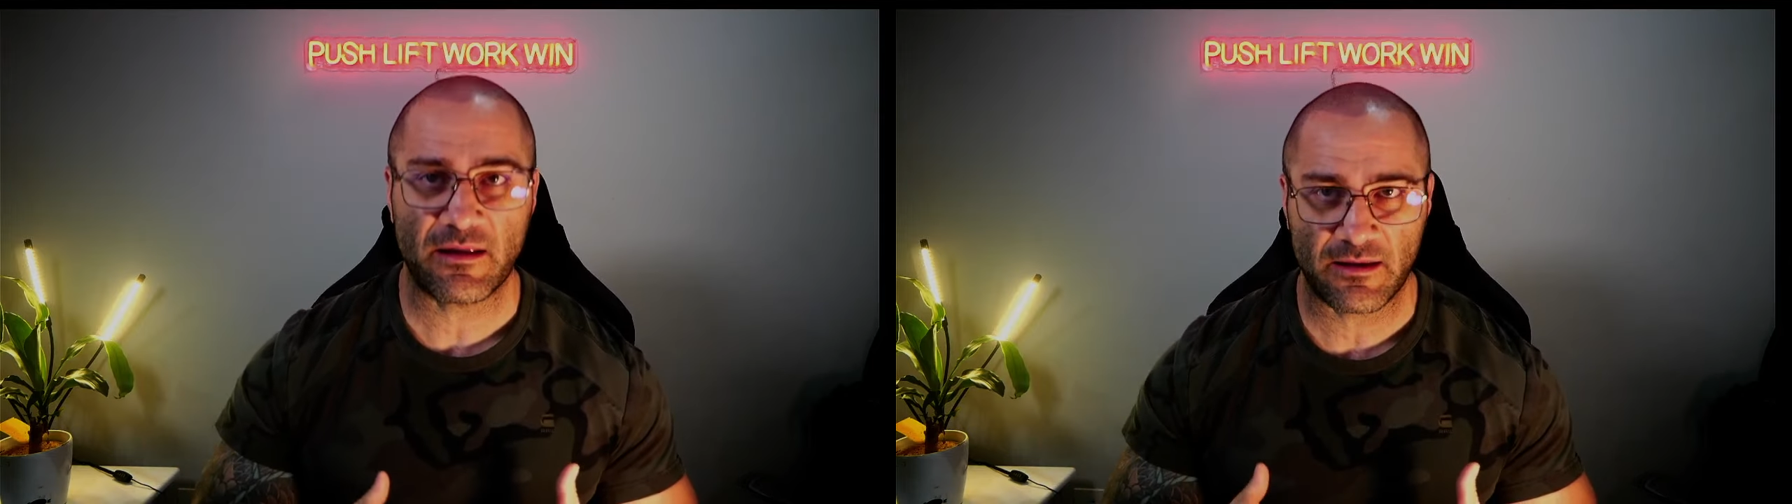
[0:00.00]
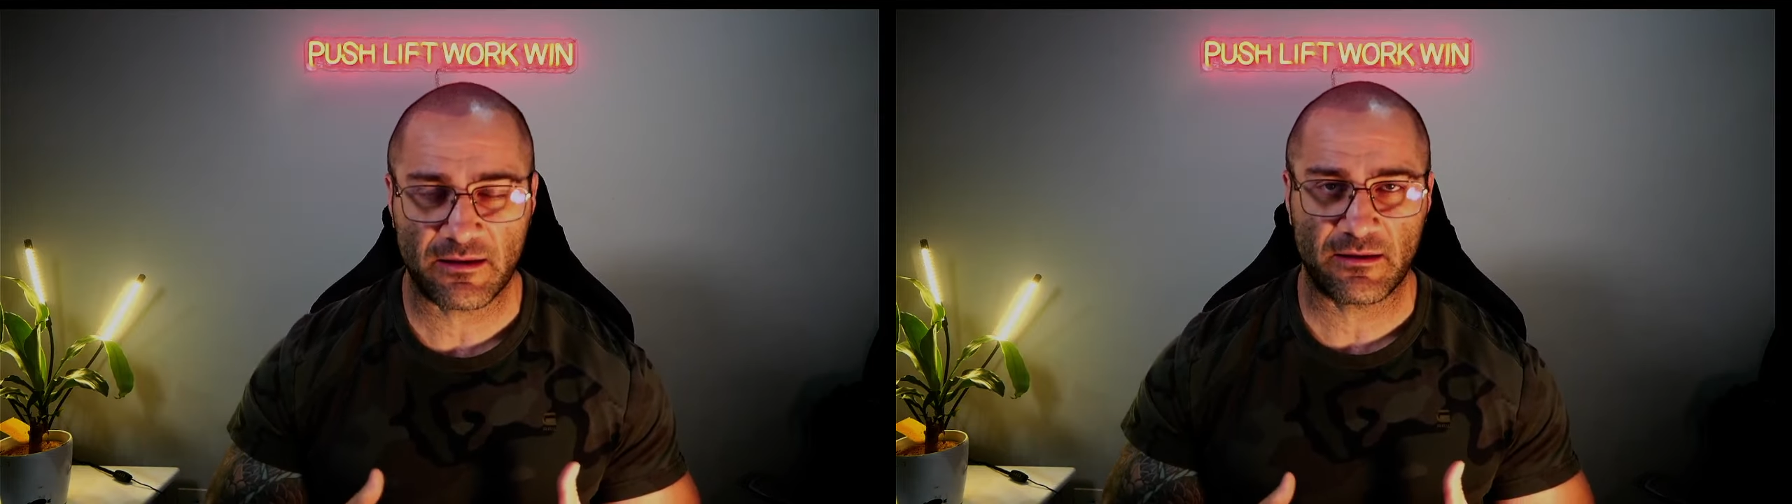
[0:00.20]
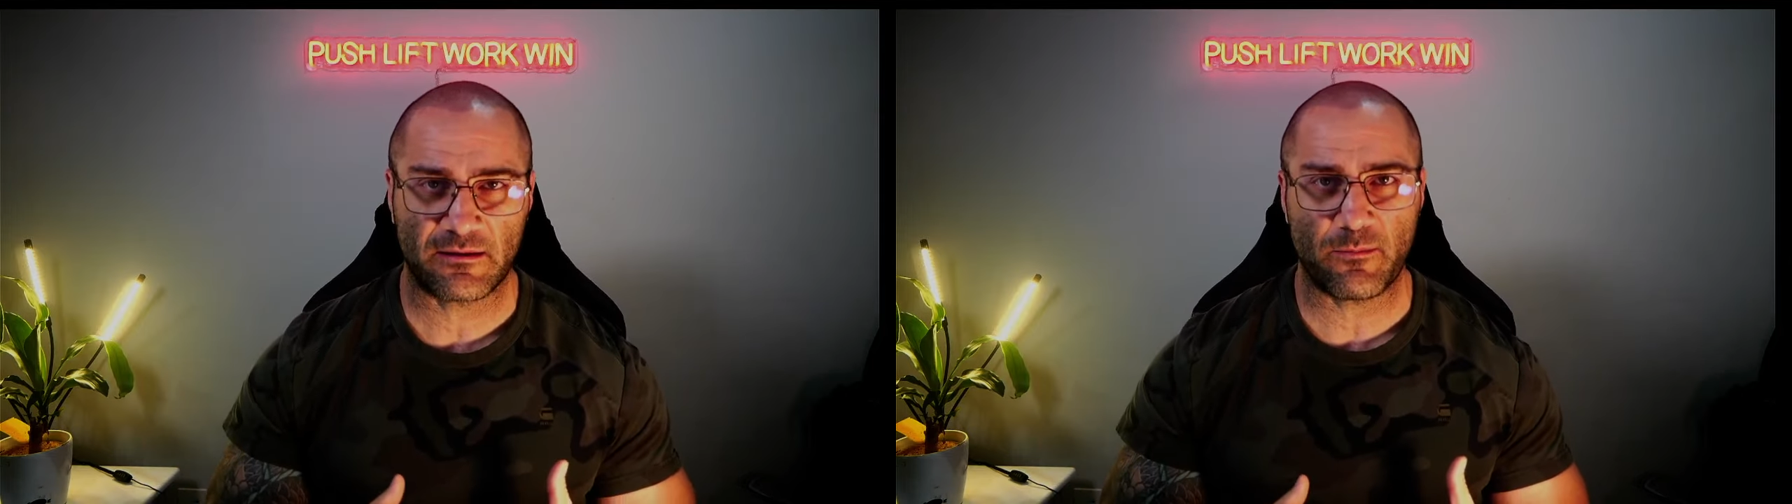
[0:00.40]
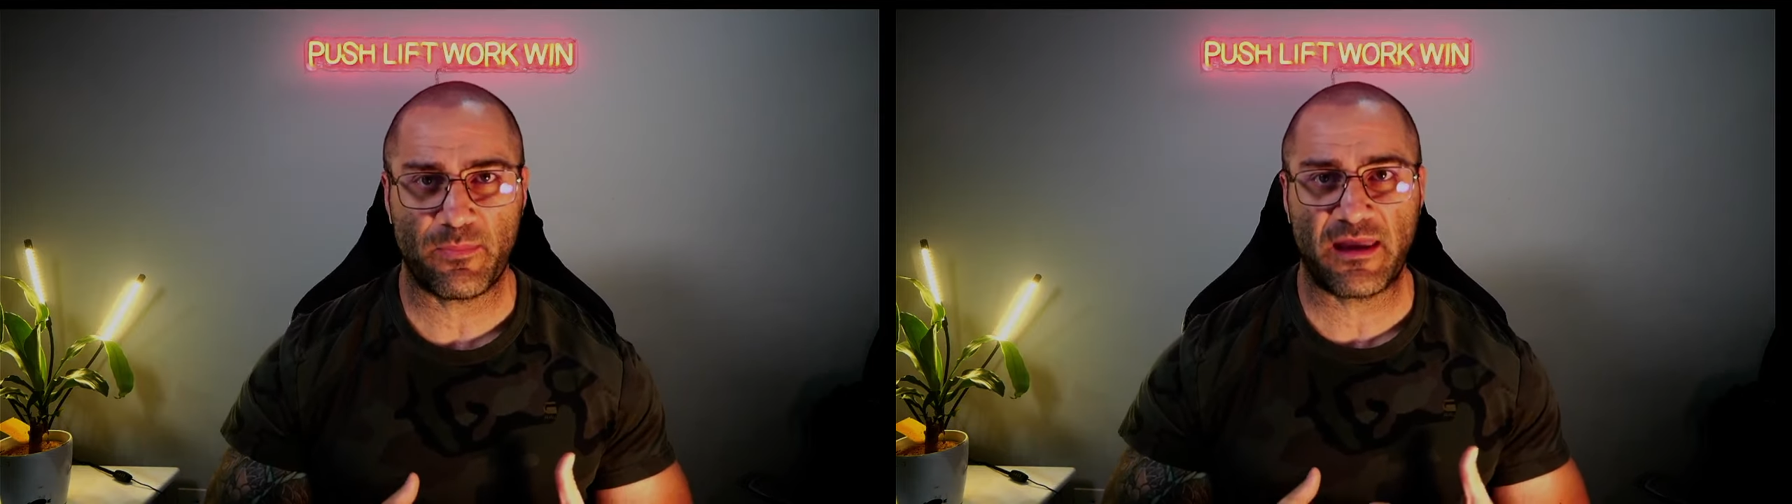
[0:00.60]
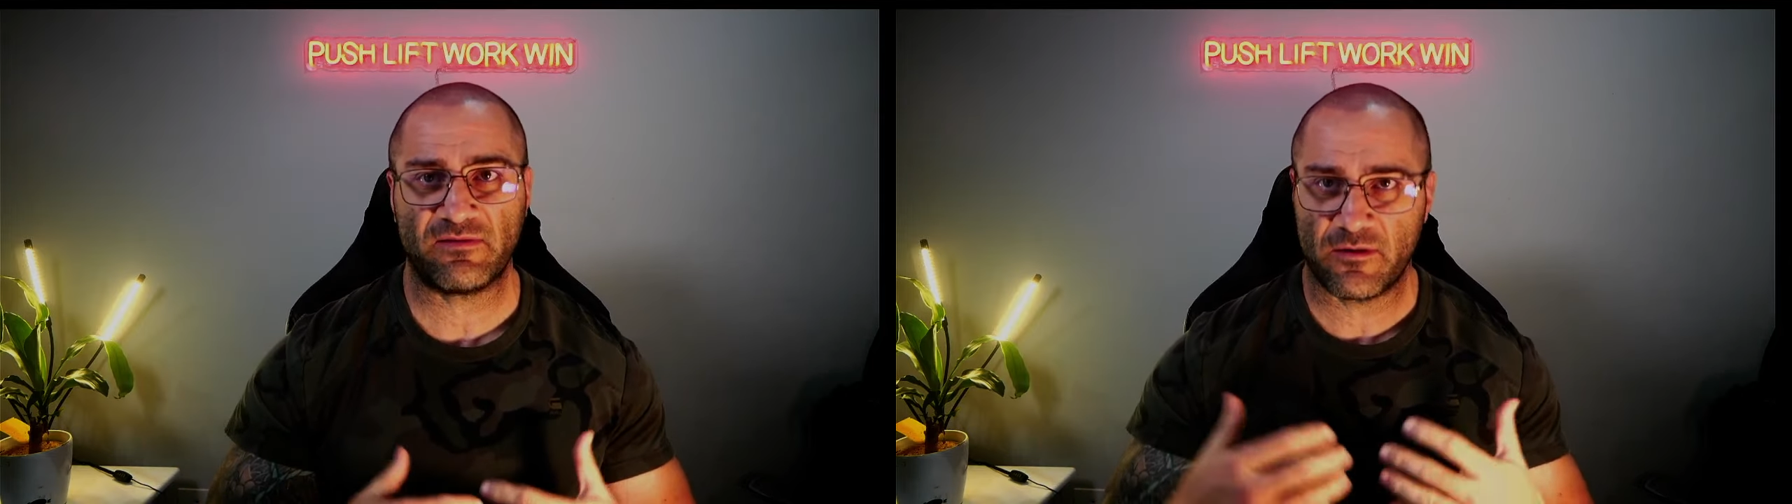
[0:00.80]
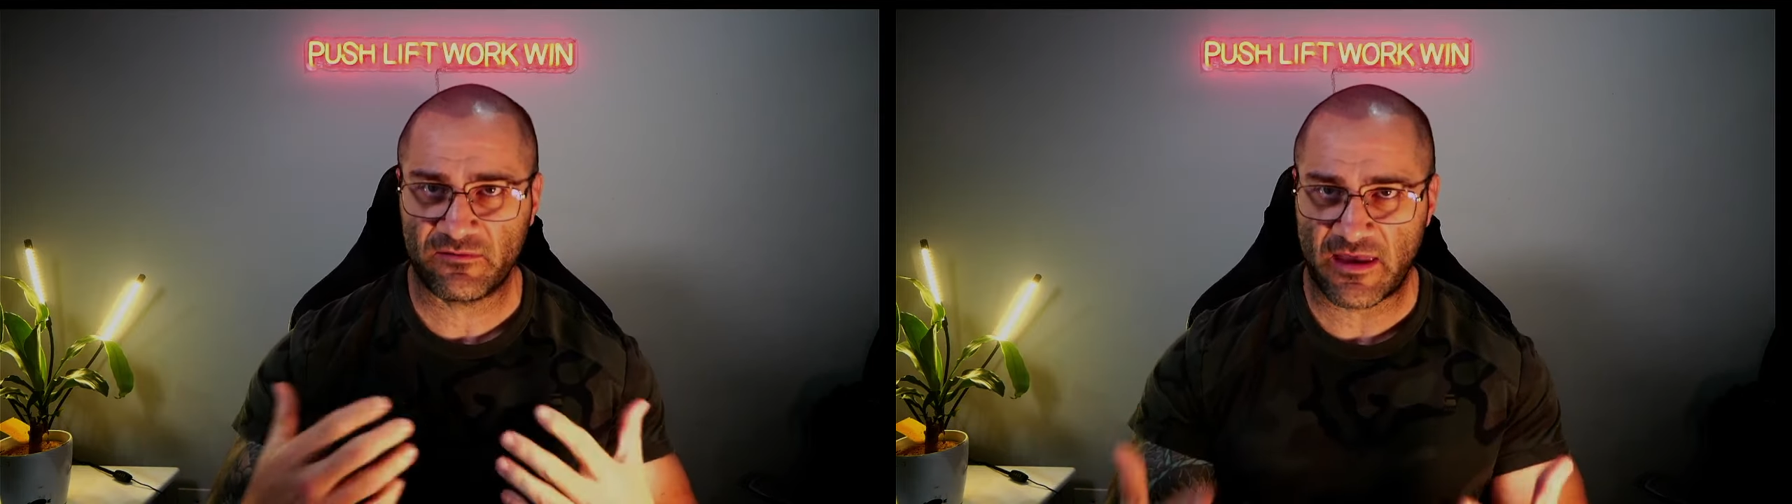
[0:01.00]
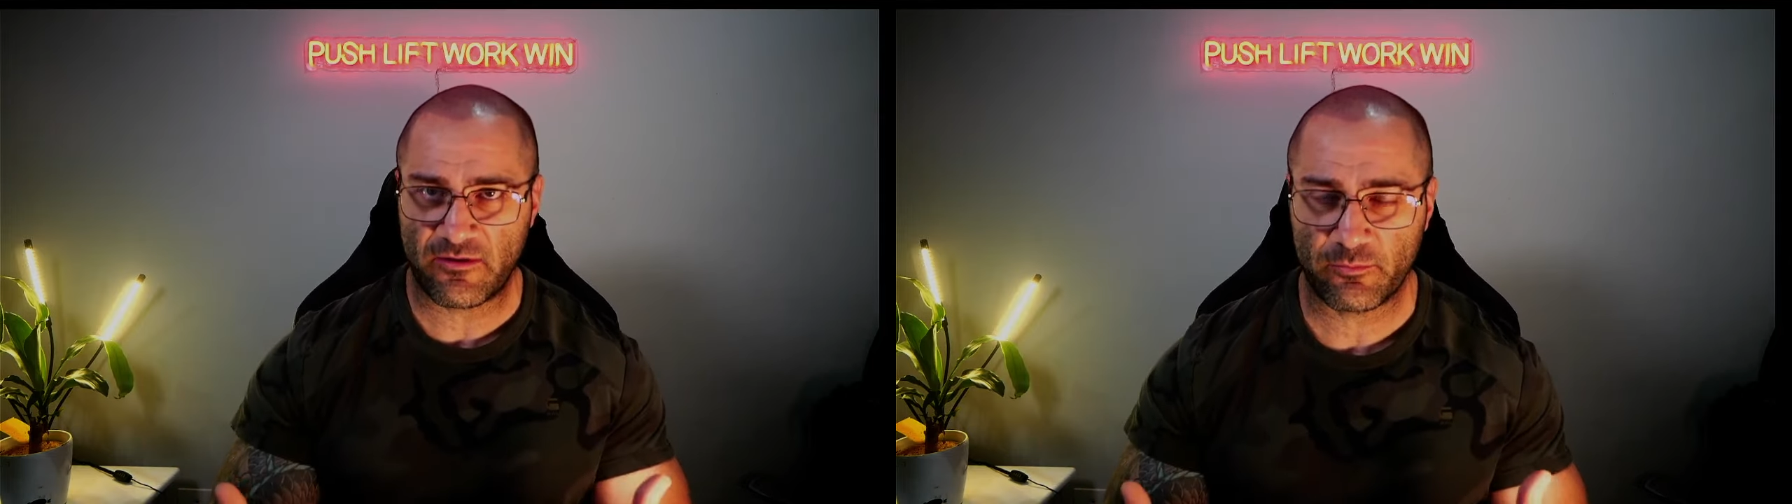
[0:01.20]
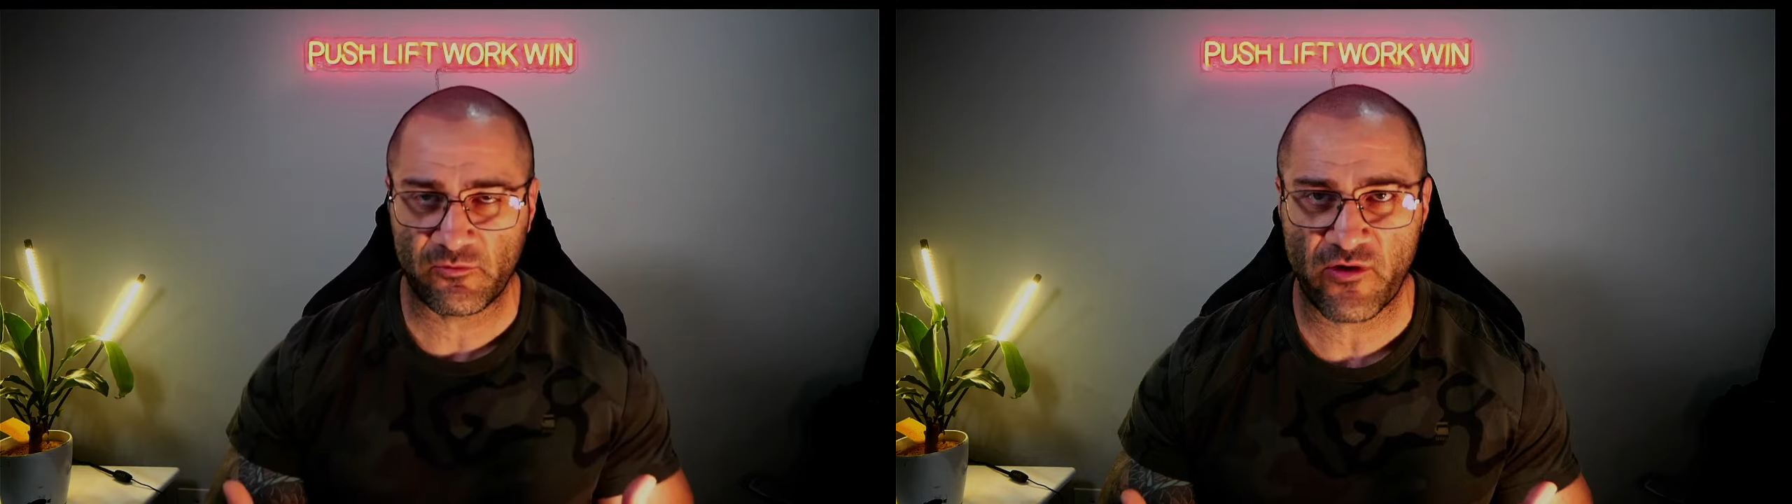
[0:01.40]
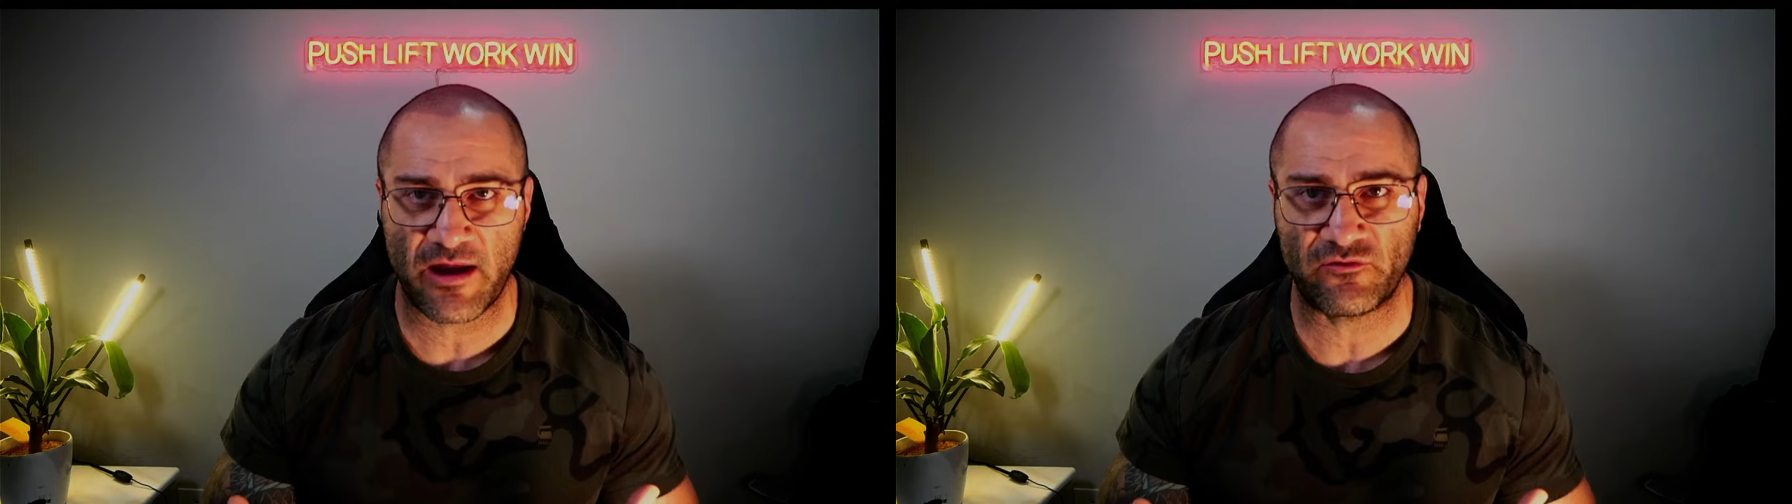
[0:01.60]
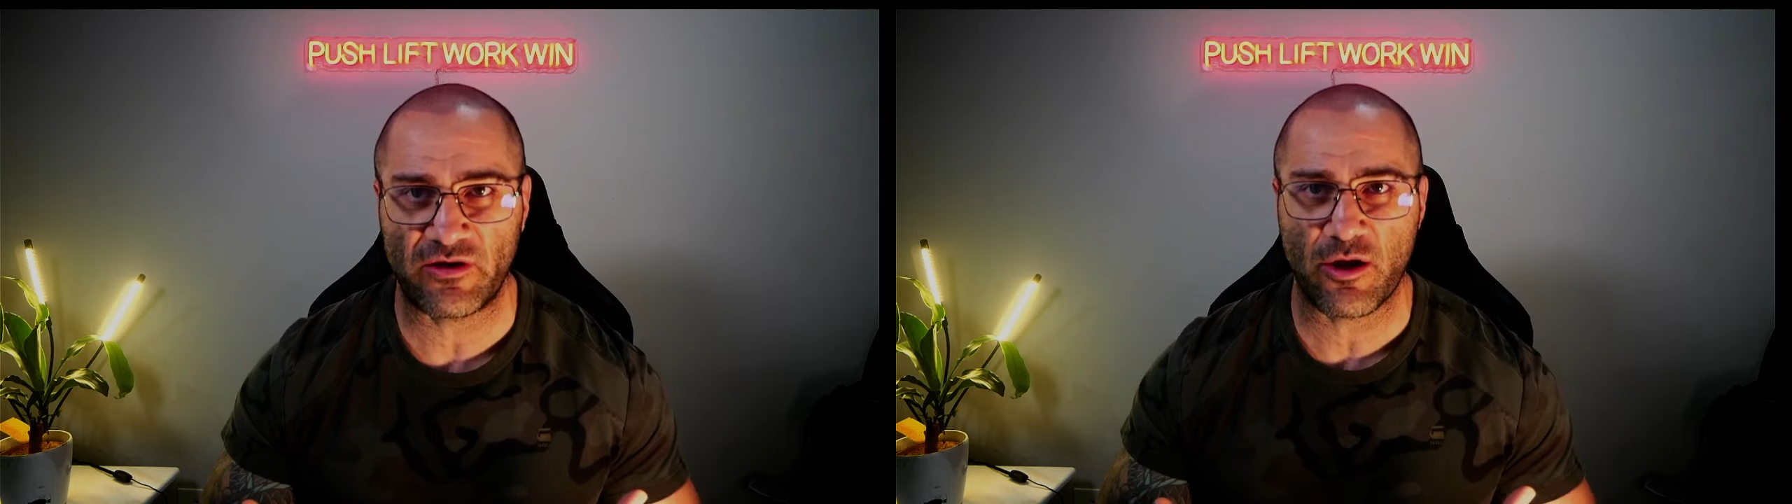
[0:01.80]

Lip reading: compared to say crouching over